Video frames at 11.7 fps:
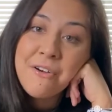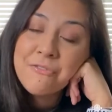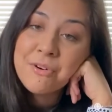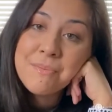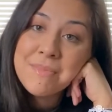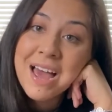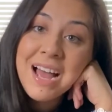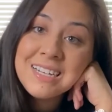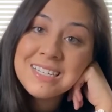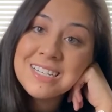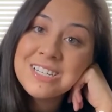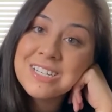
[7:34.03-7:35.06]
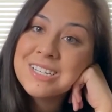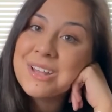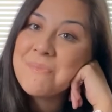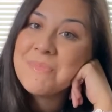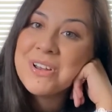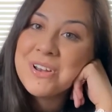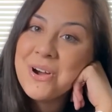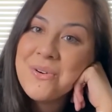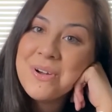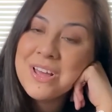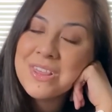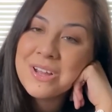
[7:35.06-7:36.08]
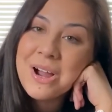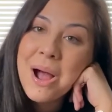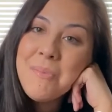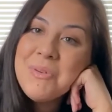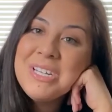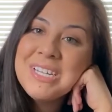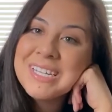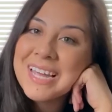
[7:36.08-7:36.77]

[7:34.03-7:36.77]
from that, just let me know in the comments,